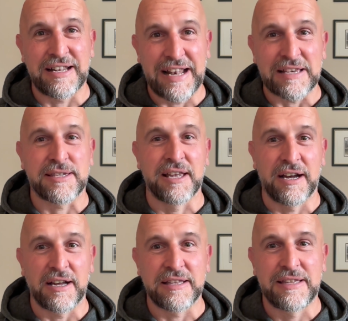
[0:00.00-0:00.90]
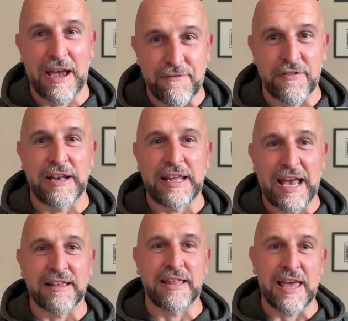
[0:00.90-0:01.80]
Leicester definitely
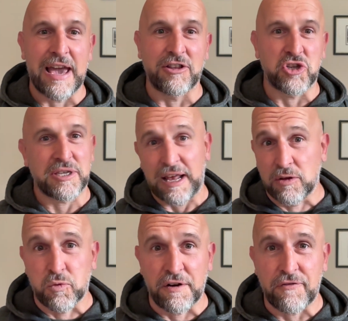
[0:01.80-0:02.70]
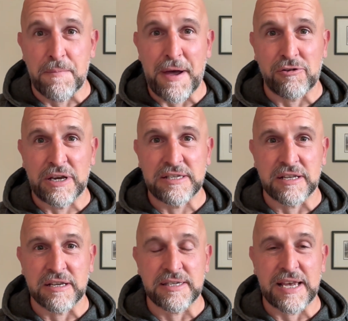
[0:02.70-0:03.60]
had the edge. Sale had won a few penalties,
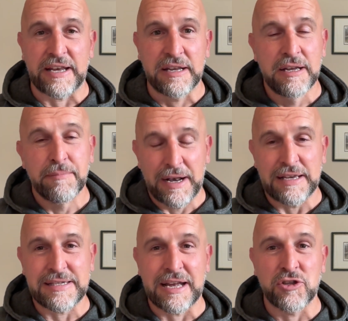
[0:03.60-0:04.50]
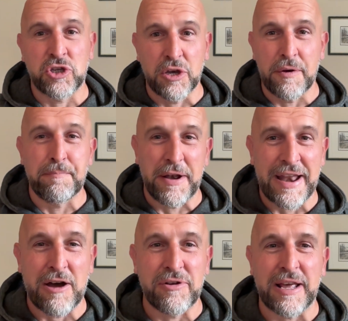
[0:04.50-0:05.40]
as I said, but Leicester had 2. But
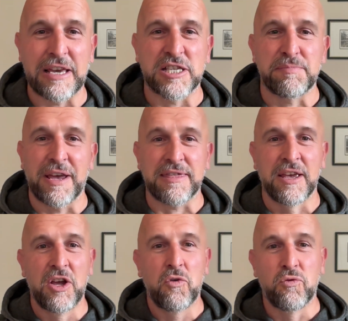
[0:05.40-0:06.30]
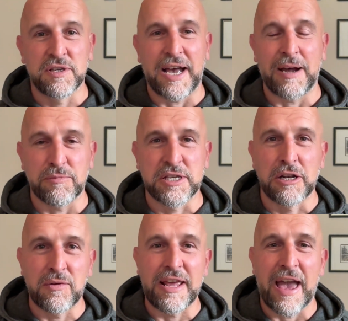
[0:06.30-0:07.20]
now Nicky Smith was
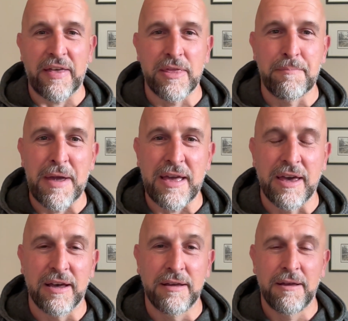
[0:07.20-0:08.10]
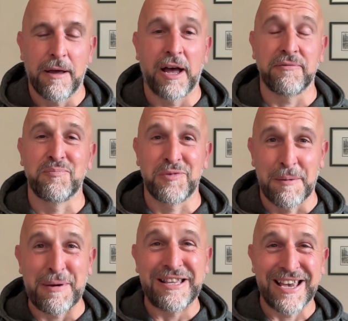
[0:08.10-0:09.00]
absolutely getting the
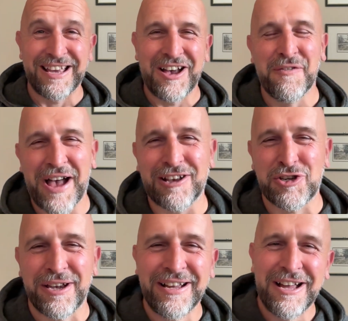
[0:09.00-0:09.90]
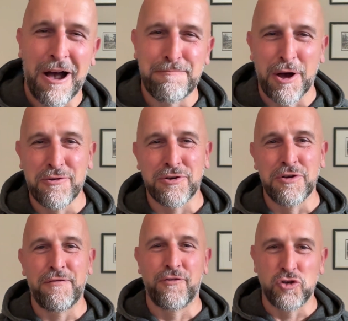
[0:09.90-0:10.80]
beating of Asher
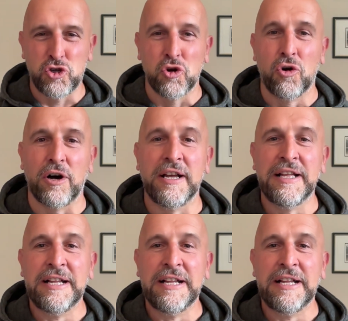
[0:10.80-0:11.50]
Apoku for sure.